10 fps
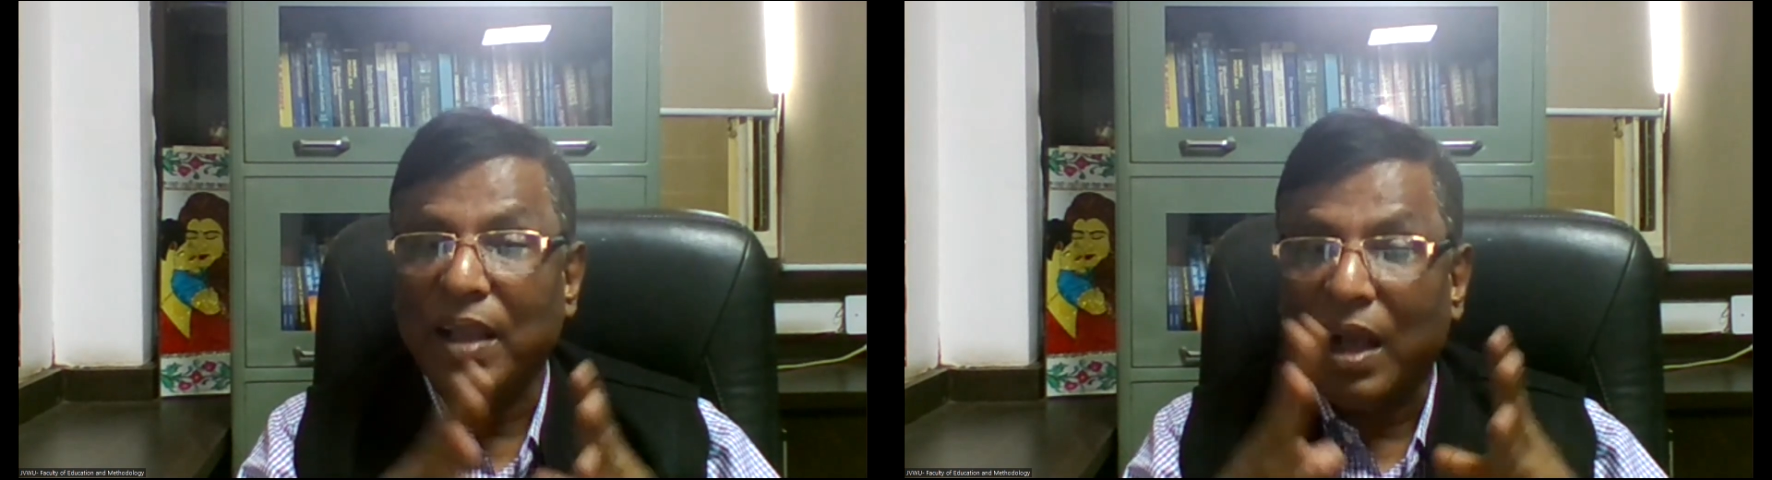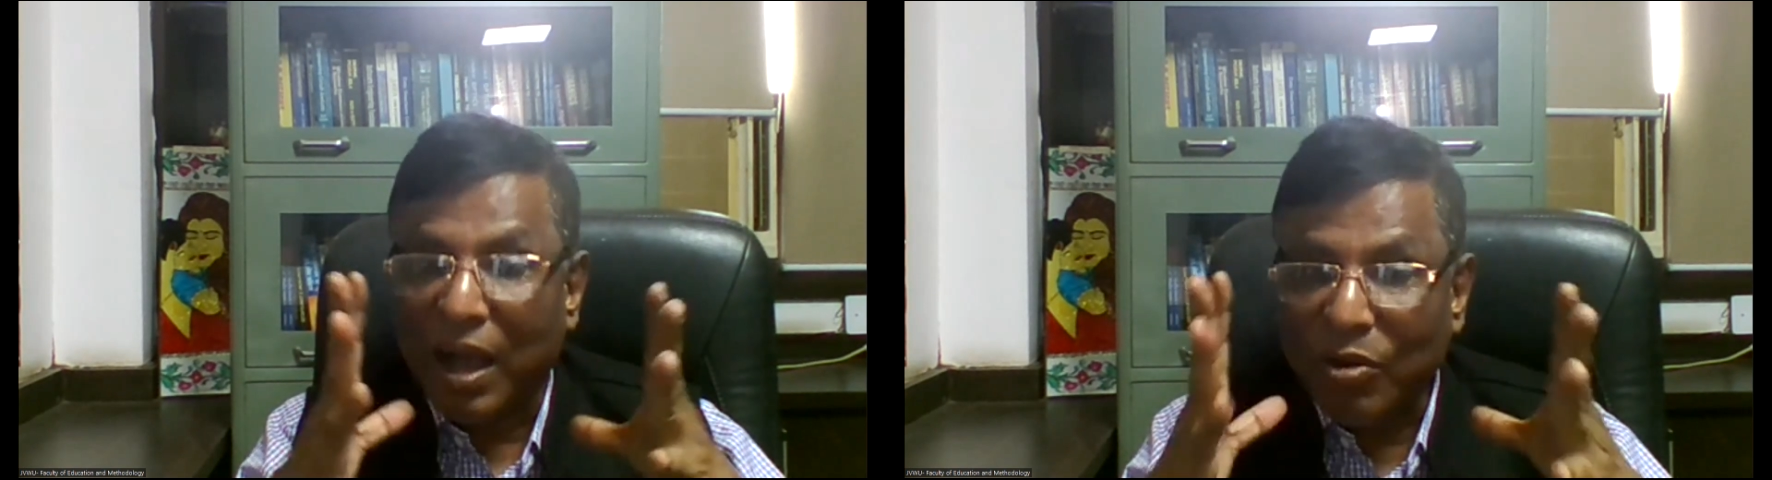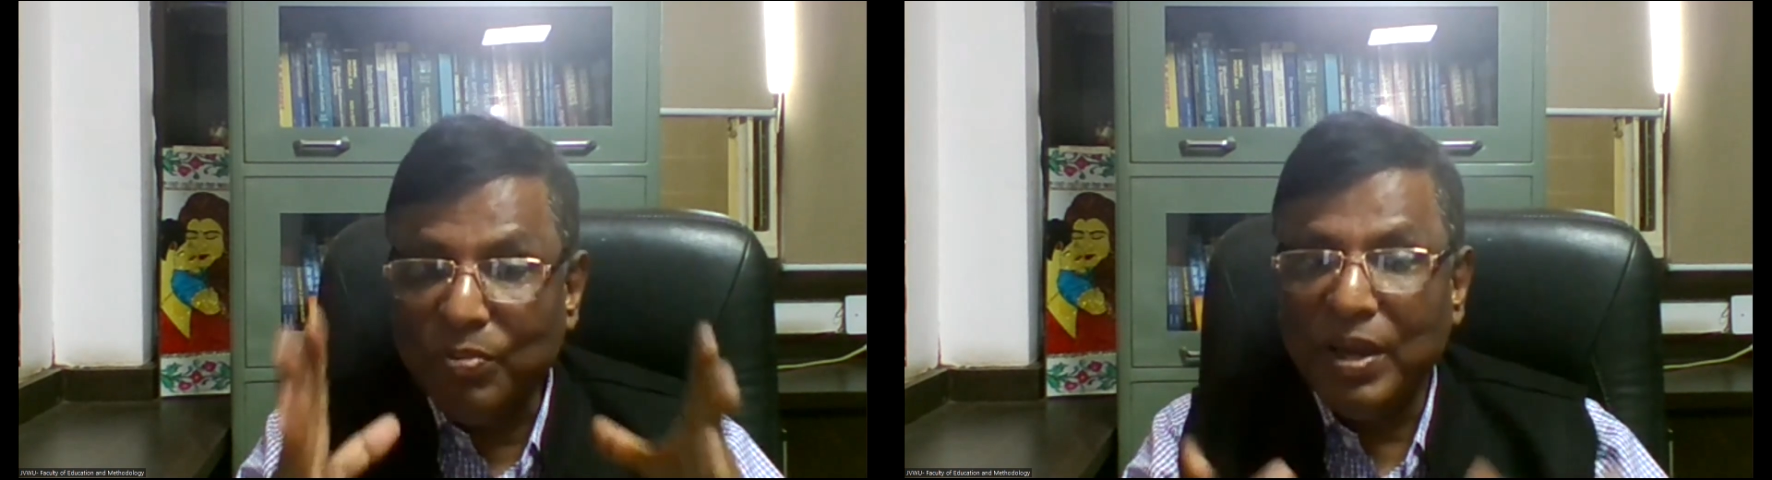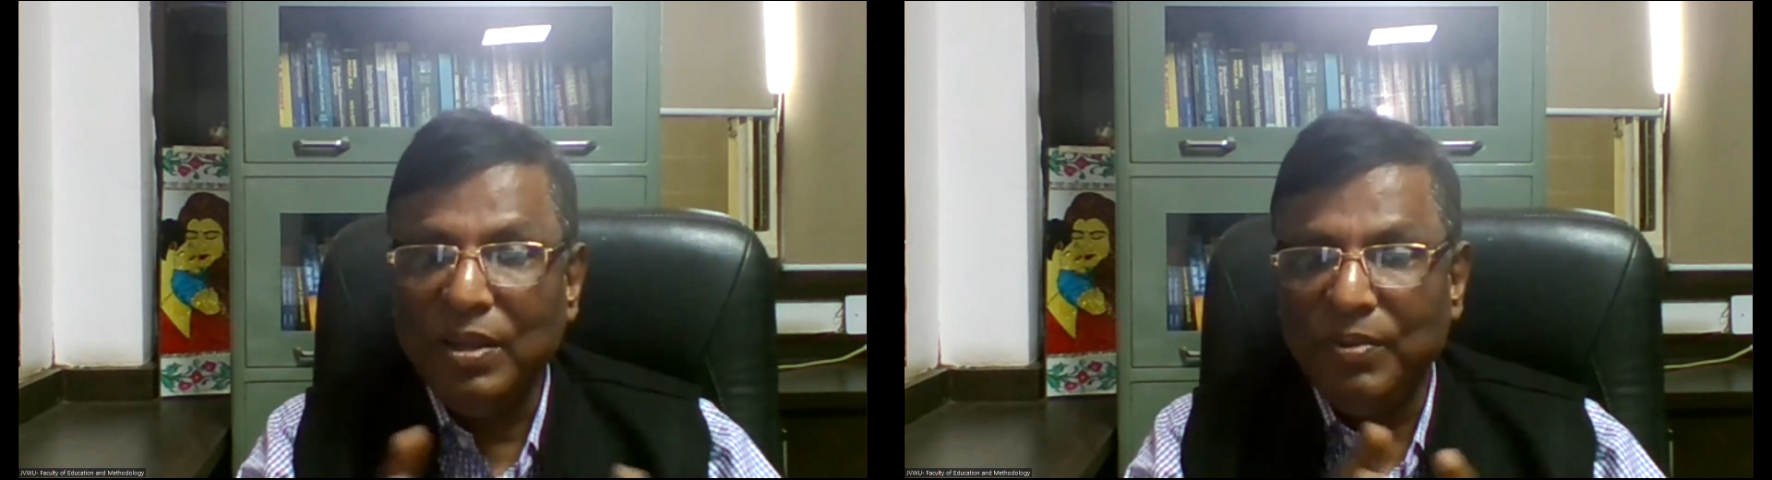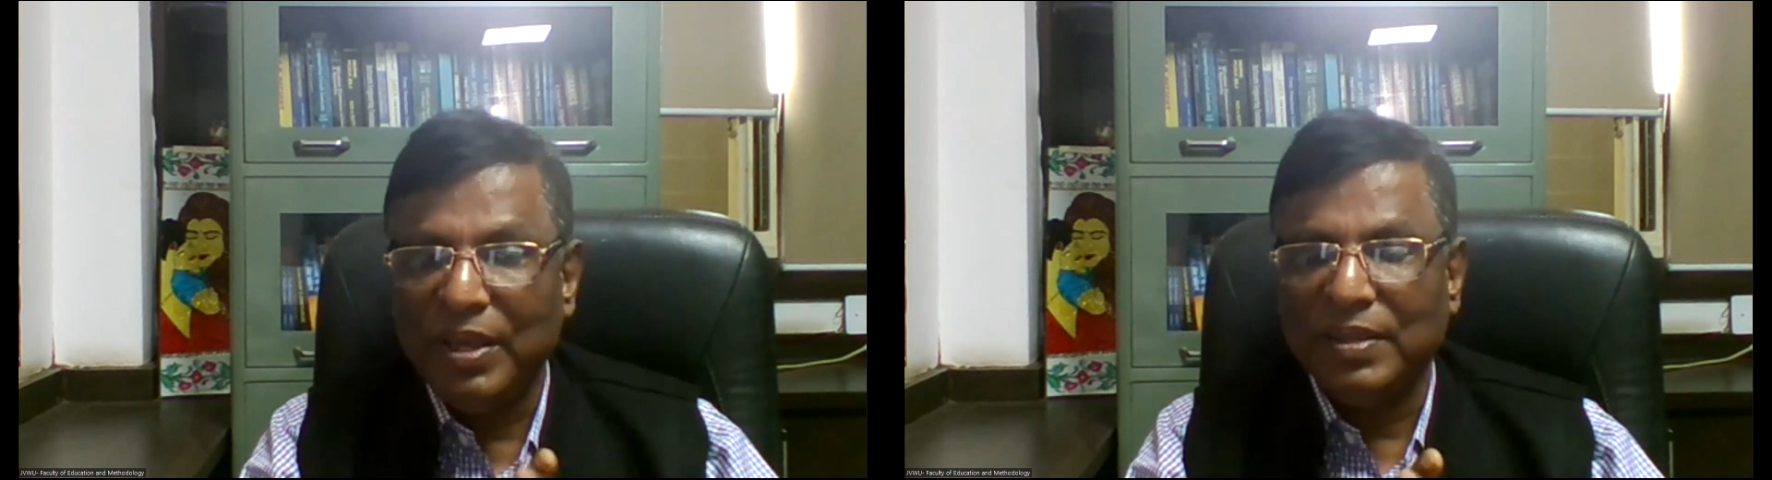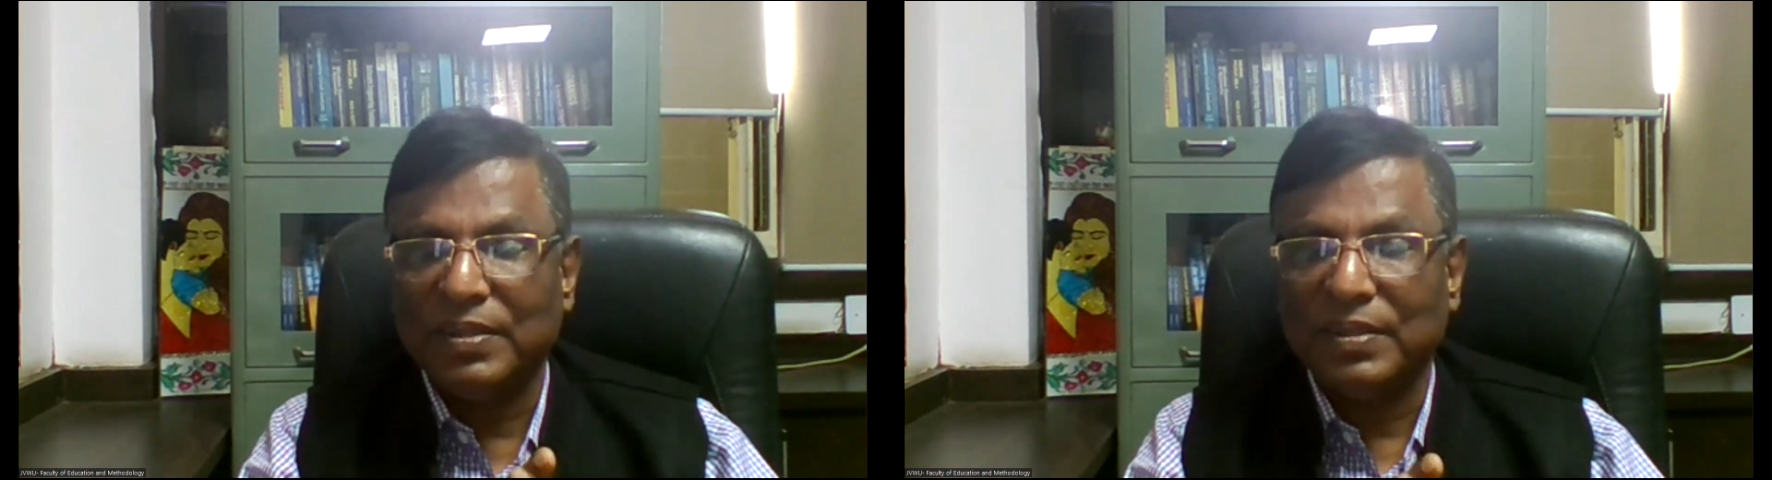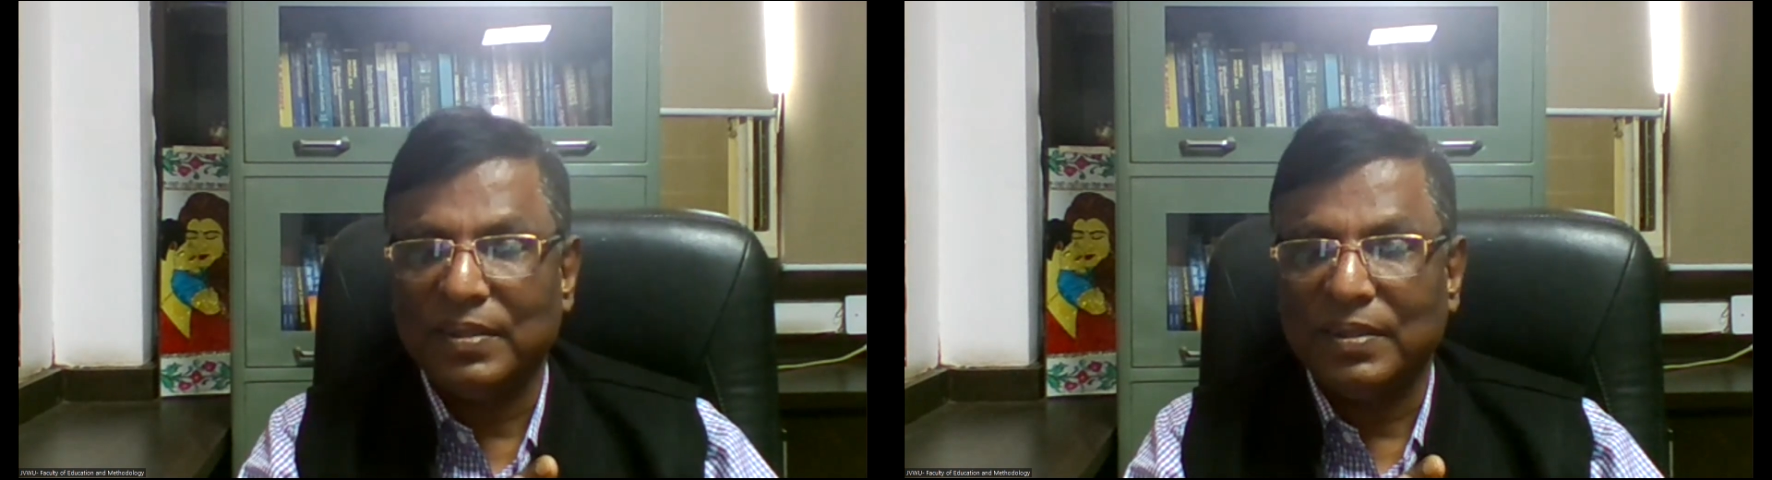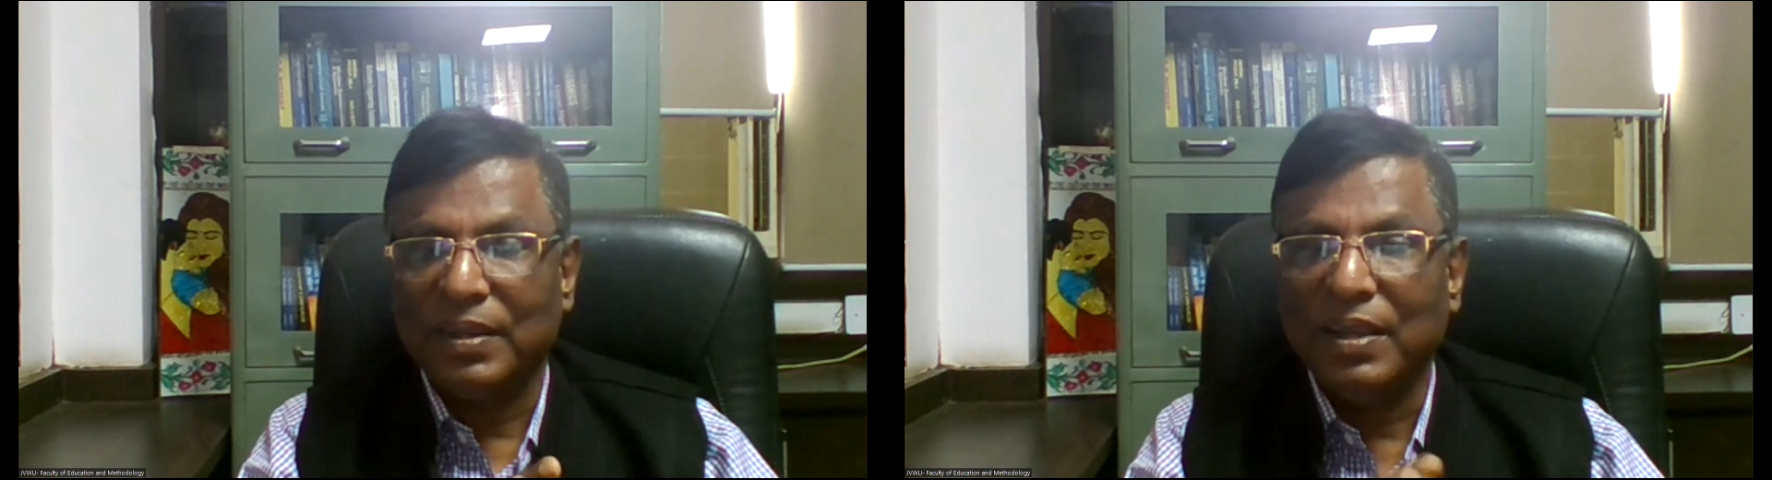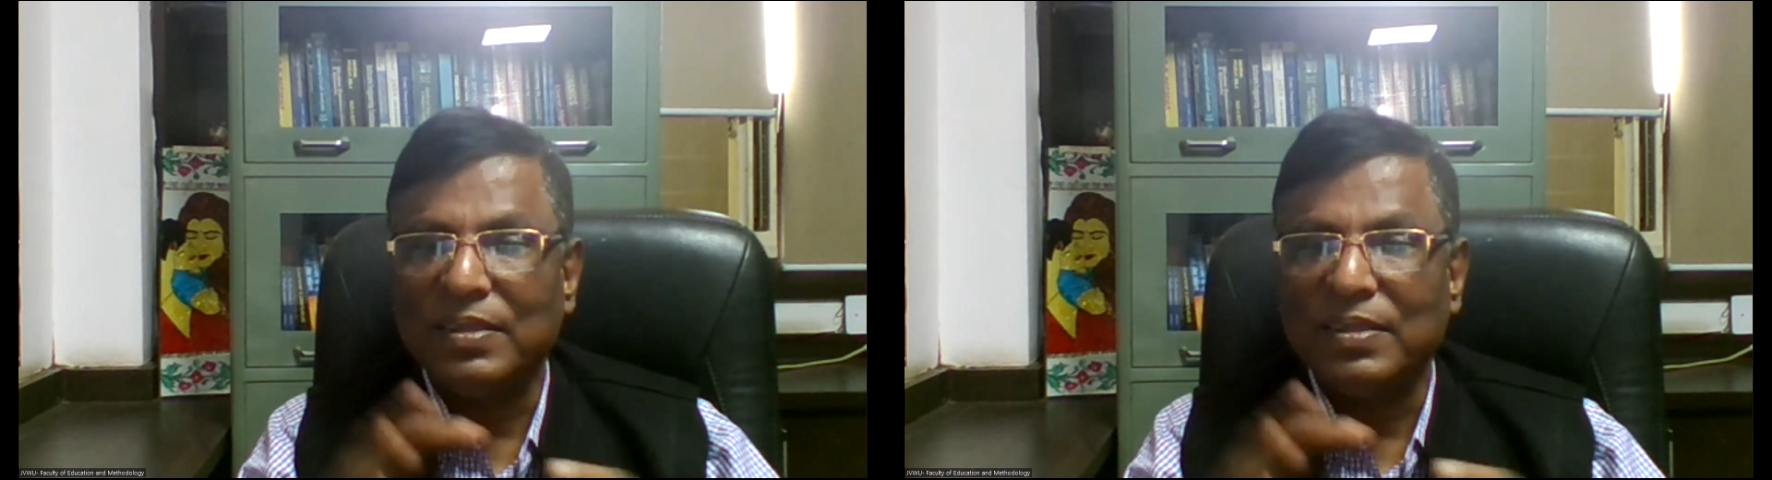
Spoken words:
by how many ways